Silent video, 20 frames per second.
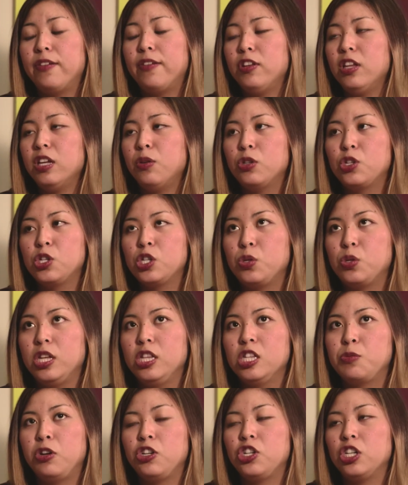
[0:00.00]
I feel like just
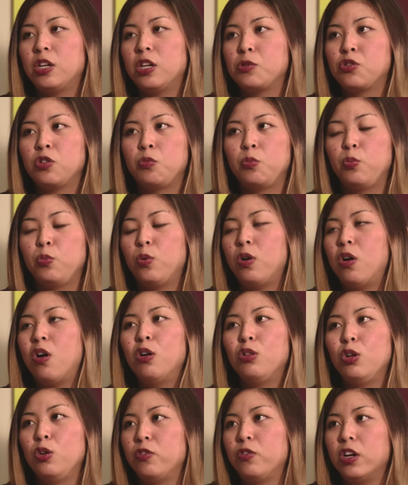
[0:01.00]
inspiration comes from
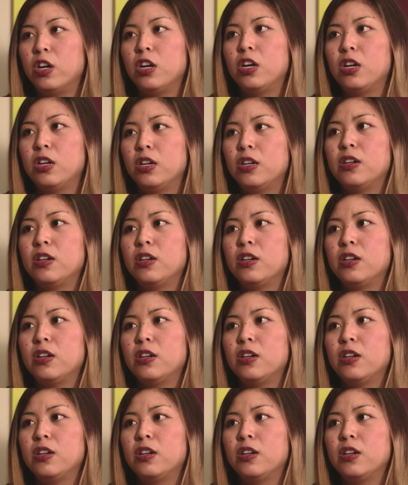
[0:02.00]
all over.